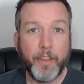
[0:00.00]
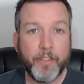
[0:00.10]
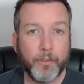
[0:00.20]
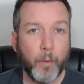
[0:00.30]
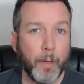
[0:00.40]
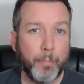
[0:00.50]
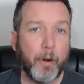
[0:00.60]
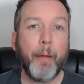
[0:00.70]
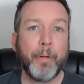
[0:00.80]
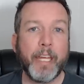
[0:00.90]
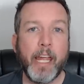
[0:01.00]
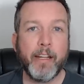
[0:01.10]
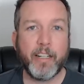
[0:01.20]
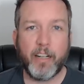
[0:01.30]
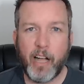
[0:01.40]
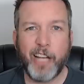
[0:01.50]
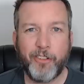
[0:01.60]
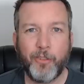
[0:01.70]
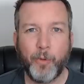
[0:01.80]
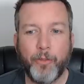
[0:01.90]
This is where propaganda
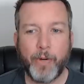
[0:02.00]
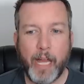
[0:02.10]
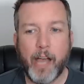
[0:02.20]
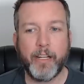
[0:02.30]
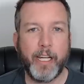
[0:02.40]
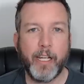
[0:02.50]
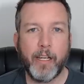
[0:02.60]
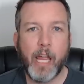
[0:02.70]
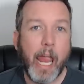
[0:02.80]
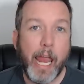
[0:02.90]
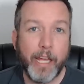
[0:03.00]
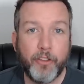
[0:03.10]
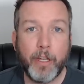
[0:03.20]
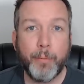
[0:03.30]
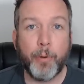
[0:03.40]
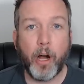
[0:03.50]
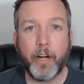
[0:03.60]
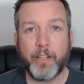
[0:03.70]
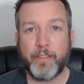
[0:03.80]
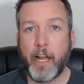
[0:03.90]
clashes with reality. AG
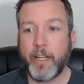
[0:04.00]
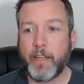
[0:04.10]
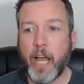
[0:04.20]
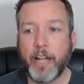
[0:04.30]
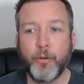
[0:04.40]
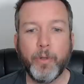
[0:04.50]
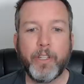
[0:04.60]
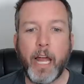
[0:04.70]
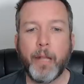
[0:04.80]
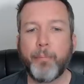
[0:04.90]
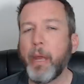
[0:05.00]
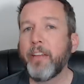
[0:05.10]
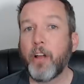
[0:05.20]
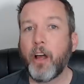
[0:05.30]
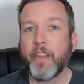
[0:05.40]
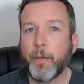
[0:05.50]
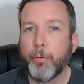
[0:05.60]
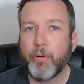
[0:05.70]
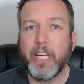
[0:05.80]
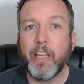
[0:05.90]
Barr decided not to indict based on the
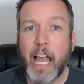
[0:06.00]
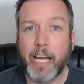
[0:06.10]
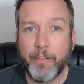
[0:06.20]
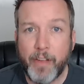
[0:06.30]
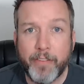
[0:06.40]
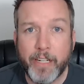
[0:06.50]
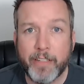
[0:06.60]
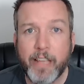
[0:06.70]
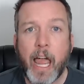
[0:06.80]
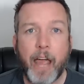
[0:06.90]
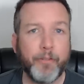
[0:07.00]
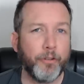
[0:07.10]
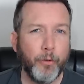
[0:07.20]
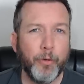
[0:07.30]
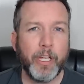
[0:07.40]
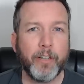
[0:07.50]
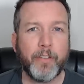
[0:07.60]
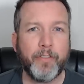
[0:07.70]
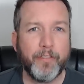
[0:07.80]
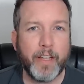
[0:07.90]
complete lack of evidence after 2 years
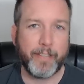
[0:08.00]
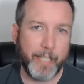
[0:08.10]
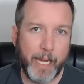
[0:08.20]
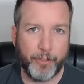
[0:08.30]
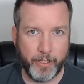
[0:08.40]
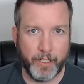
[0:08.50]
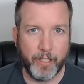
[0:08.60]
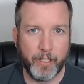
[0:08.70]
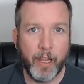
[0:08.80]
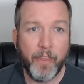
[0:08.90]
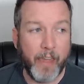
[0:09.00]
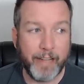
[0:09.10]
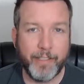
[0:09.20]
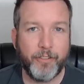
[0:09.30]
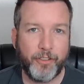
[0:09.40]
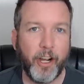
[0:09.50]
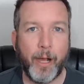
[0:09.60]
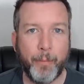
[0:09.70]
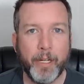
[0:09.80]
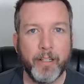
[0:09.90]
of investigation. That's his
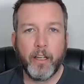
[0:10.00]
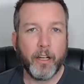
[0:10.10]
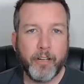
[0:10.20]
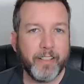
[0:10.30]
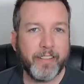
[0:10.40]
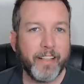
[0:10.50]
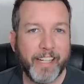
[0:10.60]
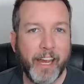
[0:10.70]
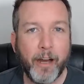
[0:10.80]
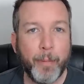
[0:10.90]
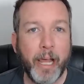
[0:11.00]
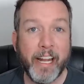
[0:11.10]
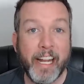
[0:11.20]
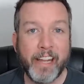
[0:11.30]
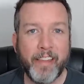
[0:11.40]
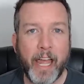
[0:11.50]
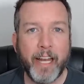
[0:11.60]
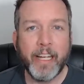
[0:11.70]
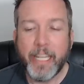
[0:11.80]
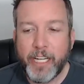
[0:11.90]
job. Chris doesn't care about any of
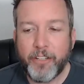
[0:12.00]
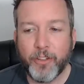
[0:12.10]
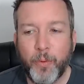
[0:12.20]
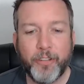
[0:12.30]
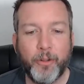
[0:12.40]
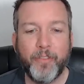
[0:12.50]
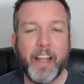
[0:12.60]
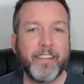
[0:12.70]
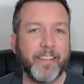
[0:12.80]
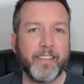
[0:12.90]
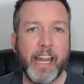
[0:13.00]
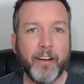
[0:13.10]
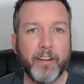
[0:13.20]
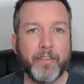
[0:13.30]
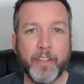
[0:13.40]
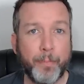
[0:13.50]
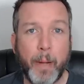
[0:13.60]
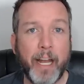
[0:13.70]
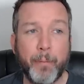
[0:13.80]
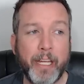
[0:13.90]
that. He just wants to advance his narrative
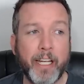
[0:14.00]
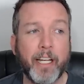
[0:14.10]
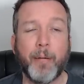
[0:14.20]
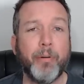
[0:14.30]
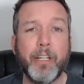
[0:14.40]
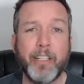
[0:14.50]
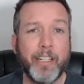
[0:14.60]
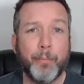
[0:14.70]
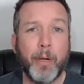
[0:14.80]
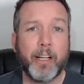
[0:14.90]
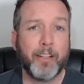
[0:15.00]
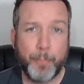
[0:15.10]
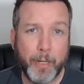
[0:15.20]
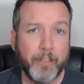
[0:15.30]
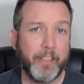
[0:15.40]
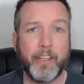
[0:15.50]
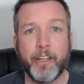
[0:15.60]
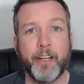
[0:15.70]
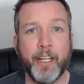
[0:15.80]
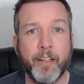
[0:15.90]
despite it being a completely debunked conspiracy
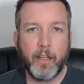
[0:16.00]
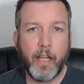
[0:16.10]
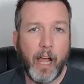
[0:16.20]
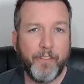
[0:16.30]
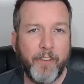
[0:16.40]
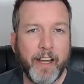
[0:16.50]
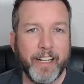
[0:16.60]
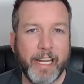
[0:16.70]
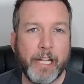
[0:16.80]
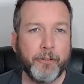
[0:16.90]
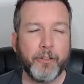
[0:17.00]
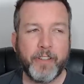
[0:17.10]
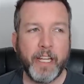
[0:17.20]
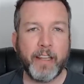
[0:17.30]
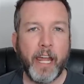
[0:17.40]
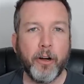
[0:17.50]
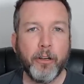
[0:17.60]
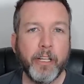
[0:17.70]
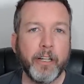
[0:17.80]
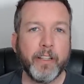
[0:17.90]
theory. I find it interesting that
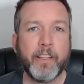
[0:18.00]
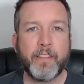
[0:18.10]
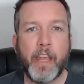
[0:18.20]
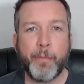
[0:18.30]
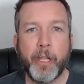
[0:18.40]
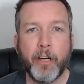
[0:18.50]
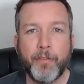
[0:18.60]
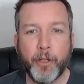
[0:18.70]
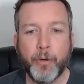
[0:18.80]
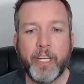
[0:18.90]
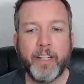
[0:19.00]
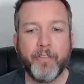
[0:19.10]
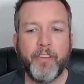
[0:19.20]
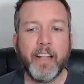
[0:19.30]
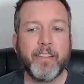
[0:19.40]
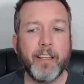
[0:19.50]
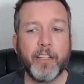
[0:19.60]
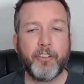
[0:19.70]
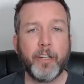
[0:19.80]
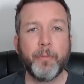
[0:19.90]
earlier in the same interview, he defends the
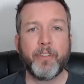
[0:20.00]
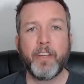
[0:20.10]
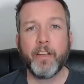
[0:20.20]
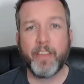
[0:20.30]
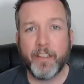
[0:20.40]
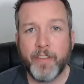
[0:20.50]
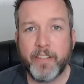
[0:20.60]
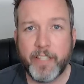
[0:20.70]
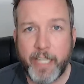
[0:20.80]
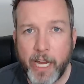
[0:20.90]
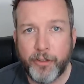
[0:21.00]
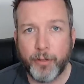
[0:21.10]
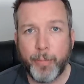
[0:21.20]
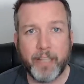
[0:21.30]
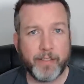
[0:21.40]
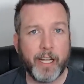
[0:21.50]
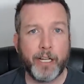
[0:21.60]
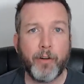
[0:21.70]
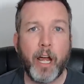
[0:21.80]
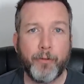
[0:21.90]
legitimacy of the investigation by
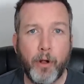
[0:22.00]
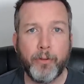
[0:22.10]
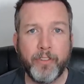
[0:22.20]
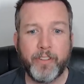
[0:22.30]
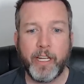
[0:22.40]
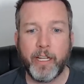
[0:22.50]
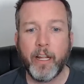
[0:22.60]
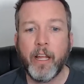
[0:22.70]
citing Rod Rosenstein,